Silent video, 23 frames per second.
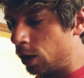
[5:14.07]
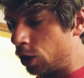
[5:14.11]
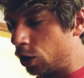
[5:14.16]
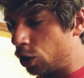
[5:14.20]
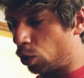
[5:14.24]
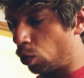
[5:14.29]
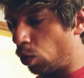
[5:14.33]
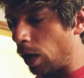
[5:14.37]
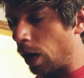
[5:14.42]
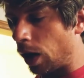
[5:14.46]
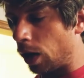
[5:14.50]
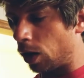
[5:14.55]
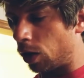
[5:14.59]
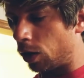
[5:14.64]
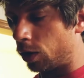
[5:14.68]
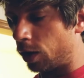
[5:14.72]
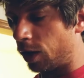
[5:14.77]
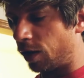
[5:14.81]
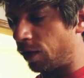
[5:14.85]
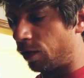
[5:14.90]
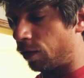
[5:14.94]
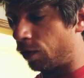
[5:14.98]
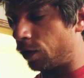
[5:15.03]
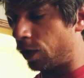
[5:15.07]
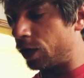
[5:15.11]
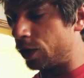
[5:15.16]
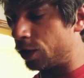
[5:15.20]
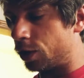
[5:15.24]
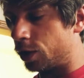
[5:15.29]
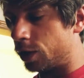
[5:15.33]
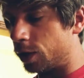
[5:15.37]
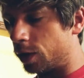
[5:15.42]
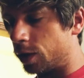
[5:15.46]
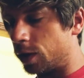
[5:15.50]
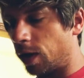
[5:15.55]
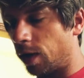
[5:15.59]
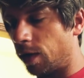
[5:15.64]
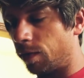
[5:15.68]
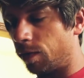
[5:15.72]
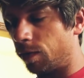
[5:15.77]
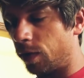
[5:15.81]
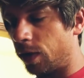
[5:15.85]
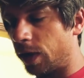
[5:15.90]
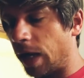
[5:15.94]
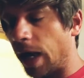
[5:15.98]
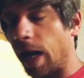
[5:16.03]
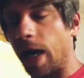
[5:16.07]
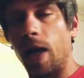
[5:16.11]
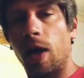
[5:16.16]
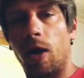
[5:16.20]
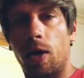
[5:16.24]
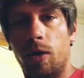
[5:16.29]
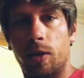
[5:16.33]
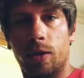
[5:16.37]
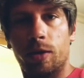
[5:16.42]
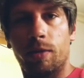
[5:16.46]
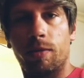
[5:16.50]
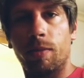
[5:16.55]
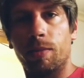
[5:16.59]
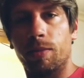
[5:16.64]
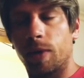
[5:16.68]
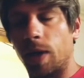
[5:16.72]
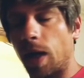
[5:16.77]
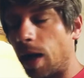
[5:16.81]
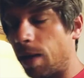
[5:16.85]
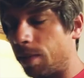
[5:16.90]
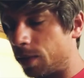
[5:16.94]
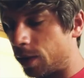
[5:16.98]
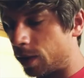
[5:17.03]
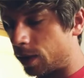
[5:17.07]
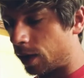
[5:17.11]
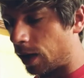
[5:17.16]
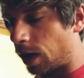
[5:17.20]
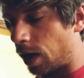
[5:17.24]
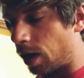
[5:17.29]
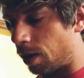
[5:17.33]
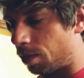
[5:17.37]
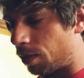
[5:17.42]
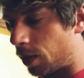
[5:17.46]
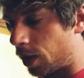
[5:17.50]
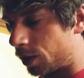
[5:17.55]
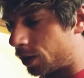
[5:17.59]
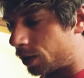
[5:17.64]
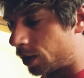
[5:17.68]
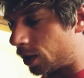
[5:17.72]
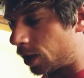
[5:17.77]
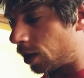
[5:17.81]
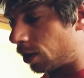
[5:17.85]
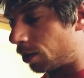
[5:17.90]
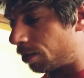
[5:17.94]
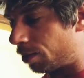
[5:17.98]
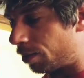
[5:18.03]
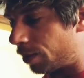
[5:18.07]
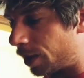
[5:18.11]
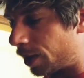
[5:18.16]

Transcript: dwell on the fringes of chaos from time to time myself.